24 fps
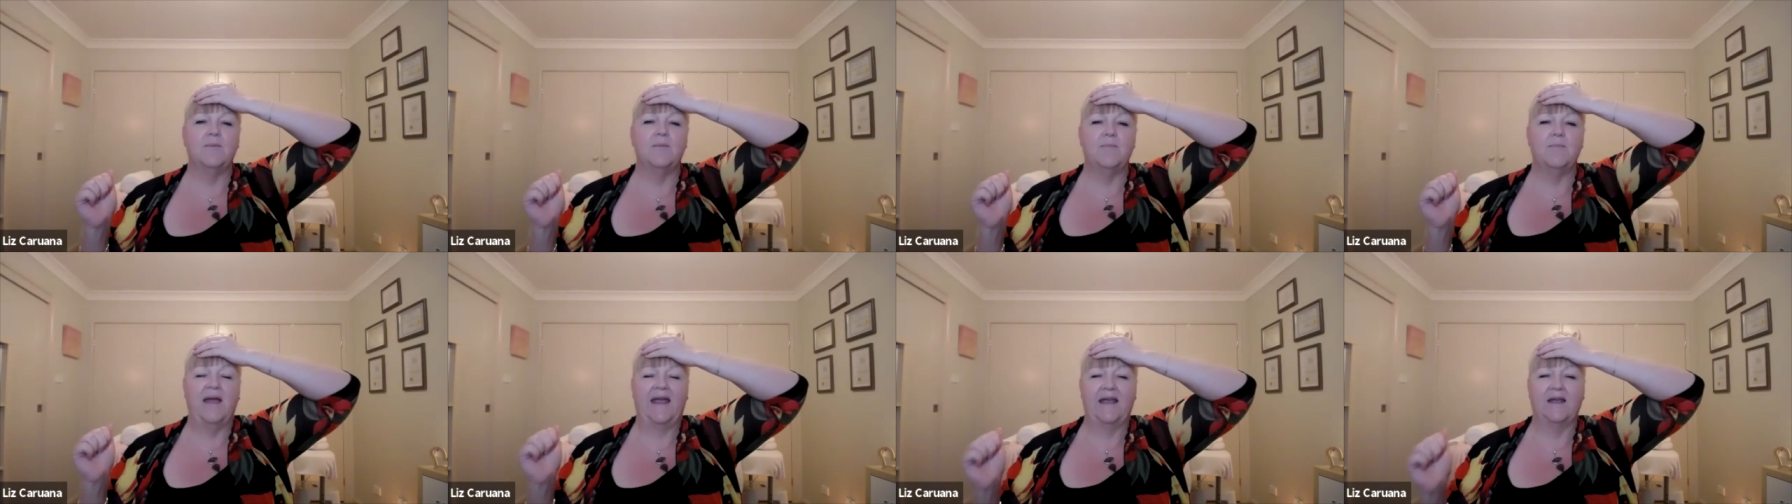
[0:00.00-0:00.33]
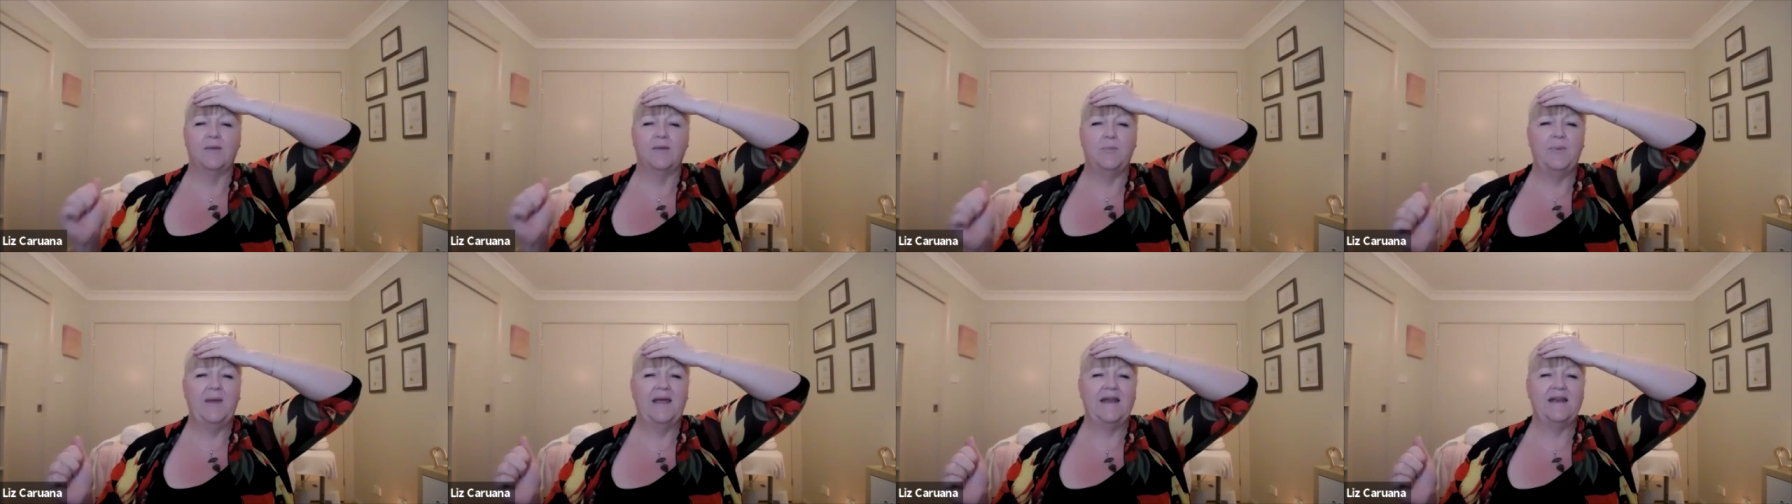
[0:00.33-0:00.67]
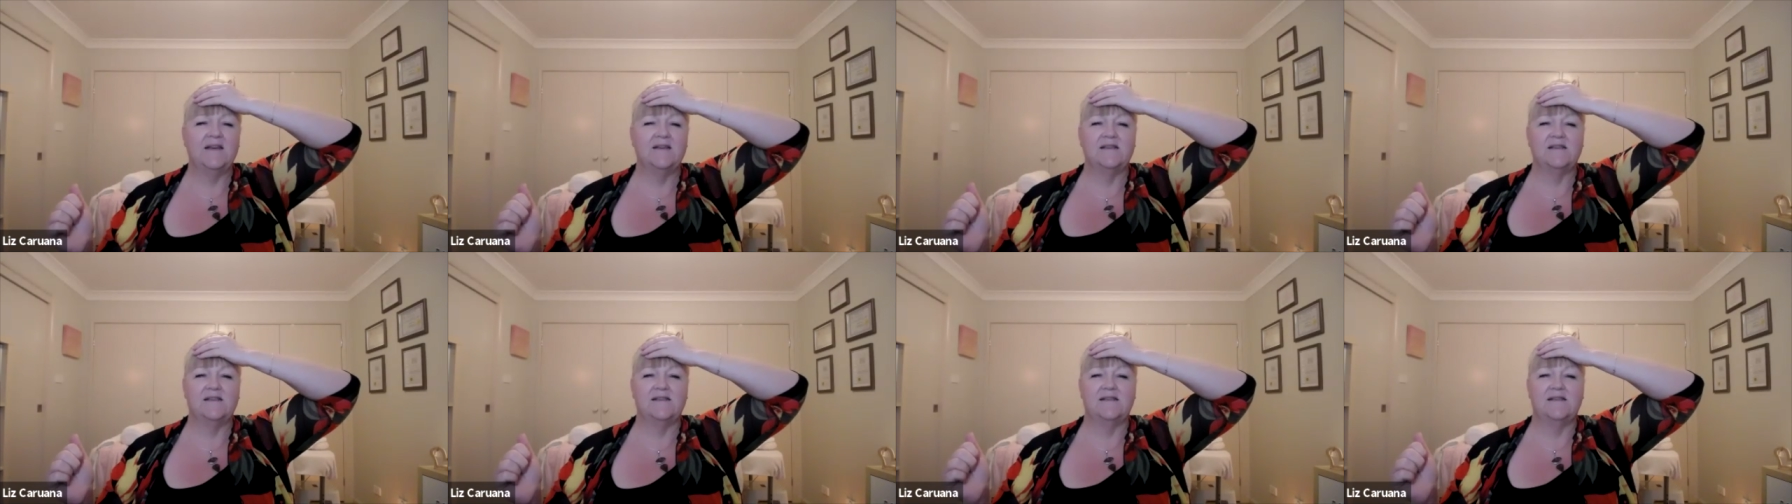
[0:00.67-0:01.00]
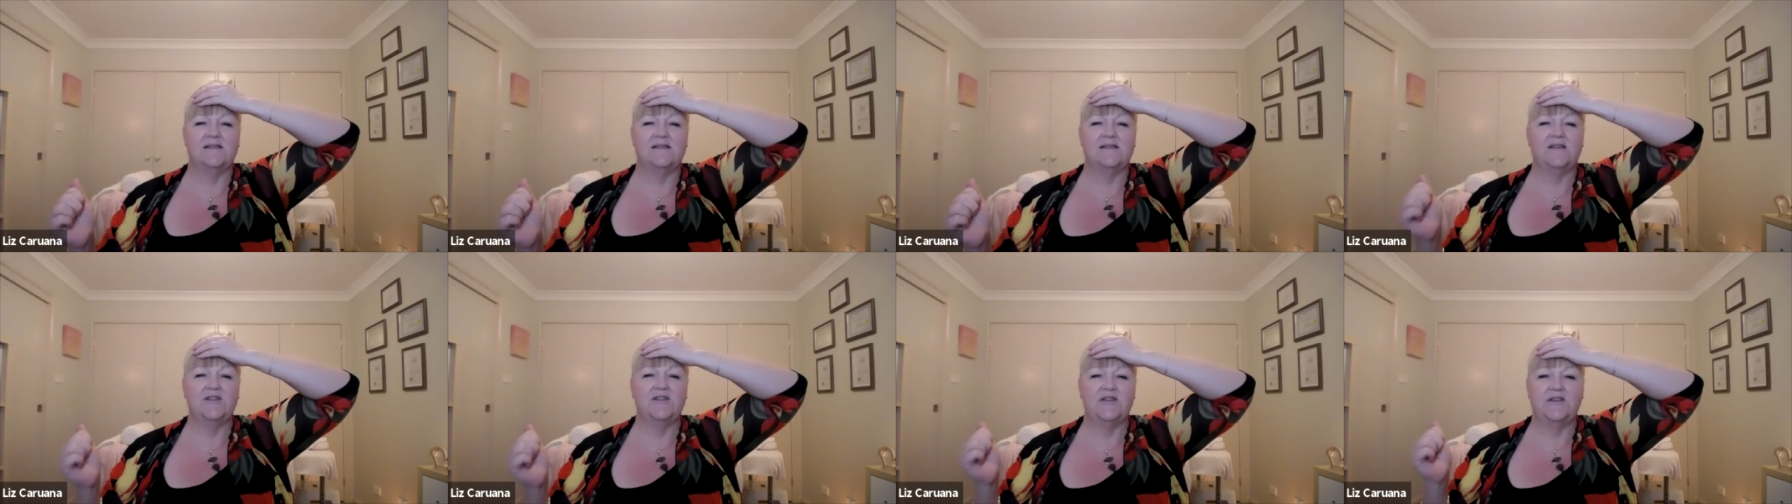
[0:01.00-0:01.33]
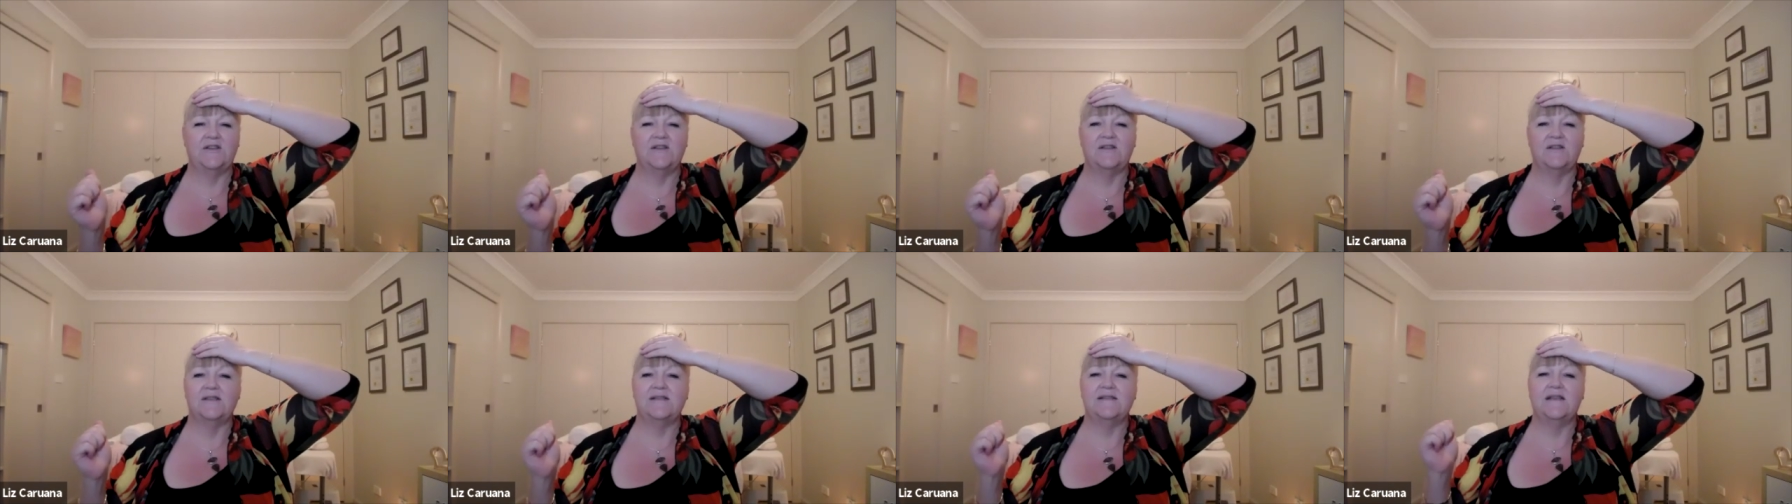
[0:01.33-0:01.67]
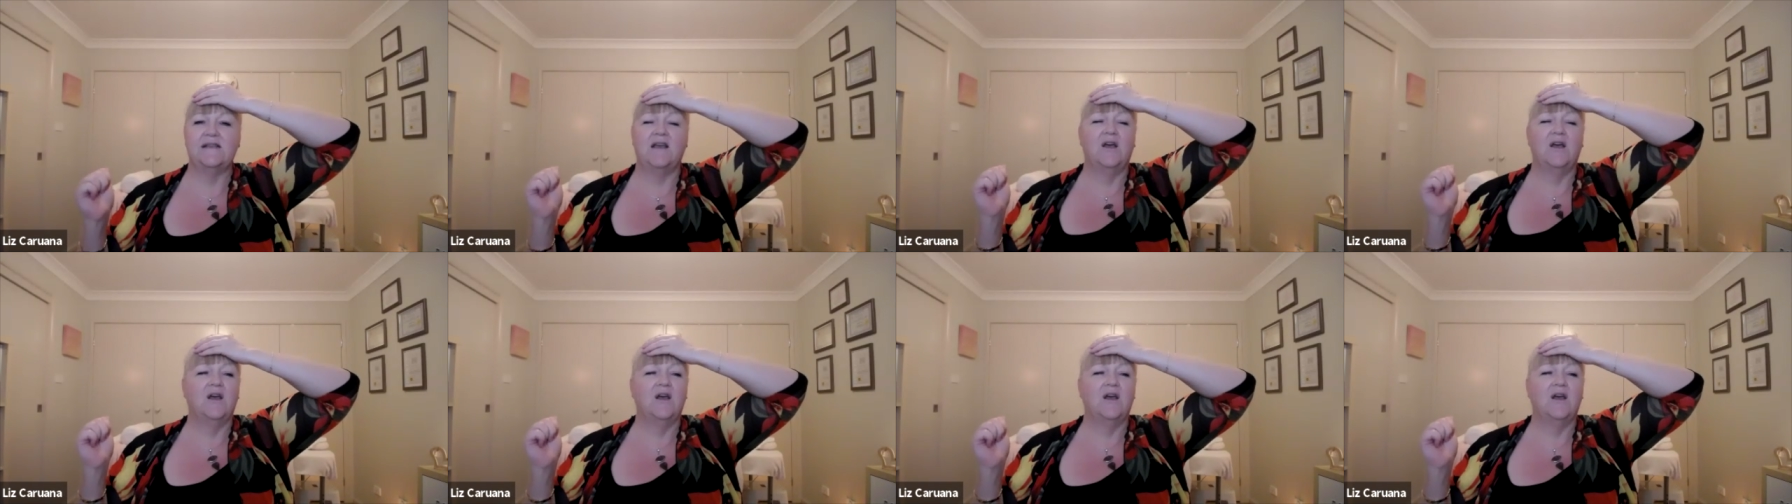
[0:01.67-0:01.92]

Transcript: make better decisions,